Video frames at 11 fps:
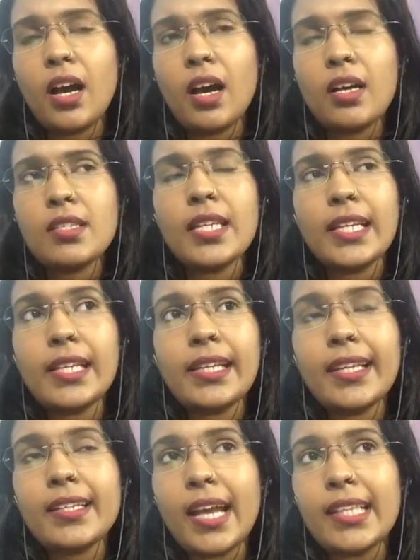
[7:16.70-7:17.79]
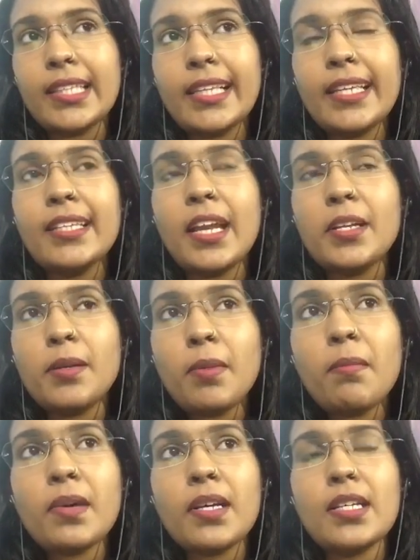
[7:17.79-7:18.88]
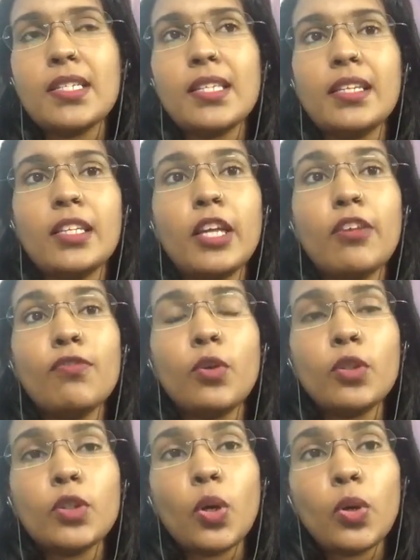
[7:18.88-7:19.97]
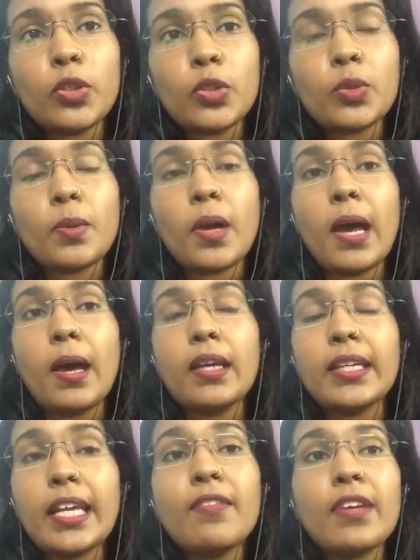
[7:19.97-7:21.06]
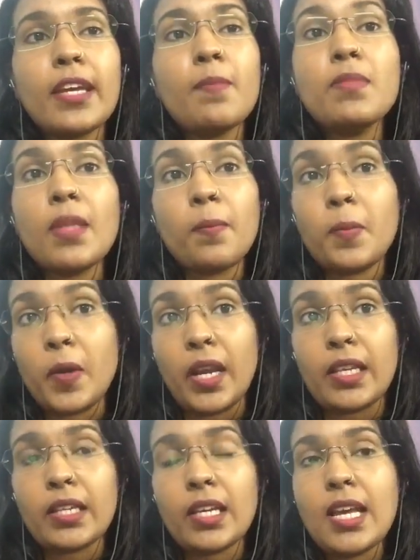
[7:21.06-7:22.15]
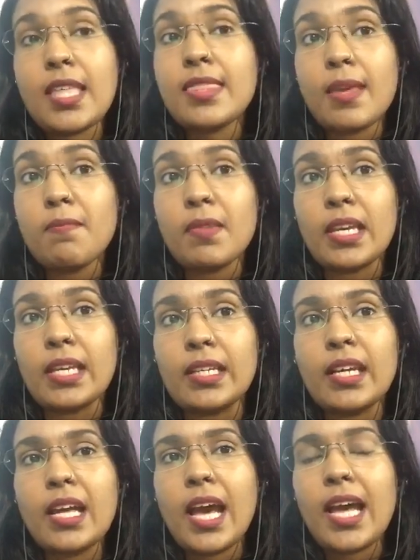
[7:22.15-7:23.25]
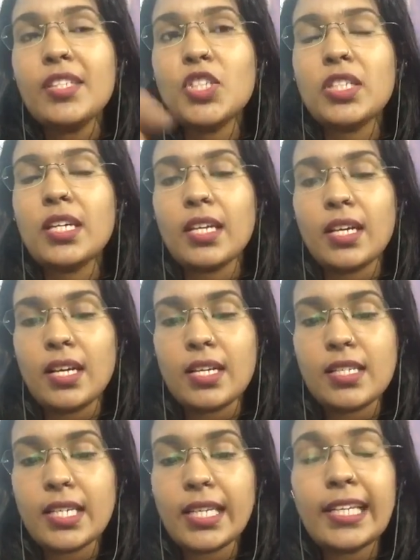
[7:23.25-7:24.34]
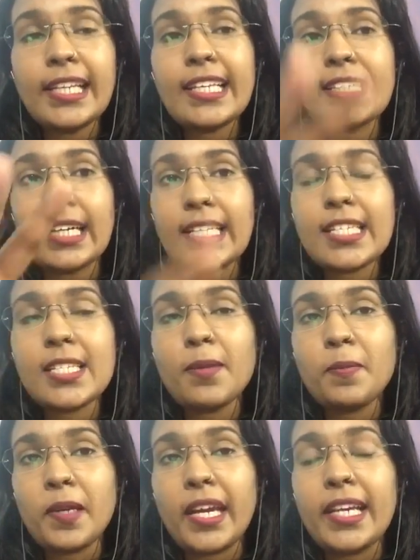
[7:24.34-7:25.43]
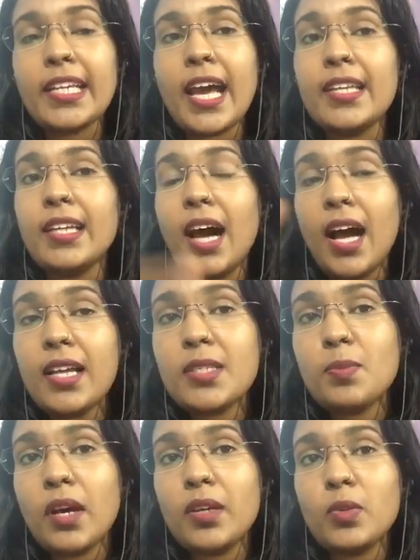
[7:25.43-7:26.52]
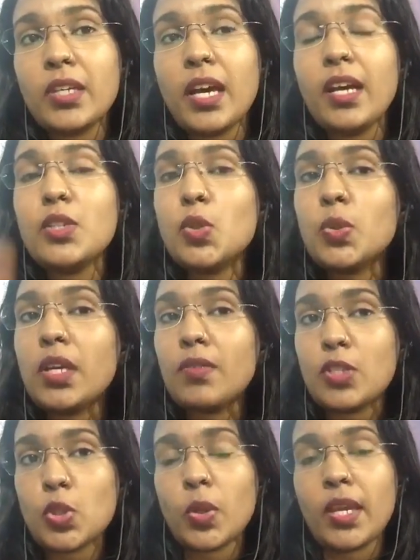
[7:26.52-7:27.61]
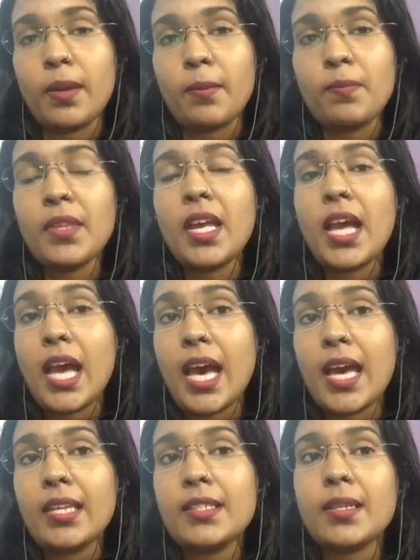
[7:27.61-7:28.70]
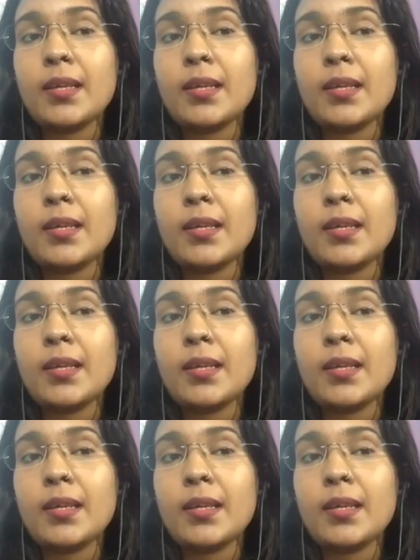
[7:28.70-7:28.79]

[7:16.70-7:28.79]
suddenly Kathleen remembers that they forgot to give him the bread they made, and she suddenly cuts the bread and asks Maurya to give it to him, and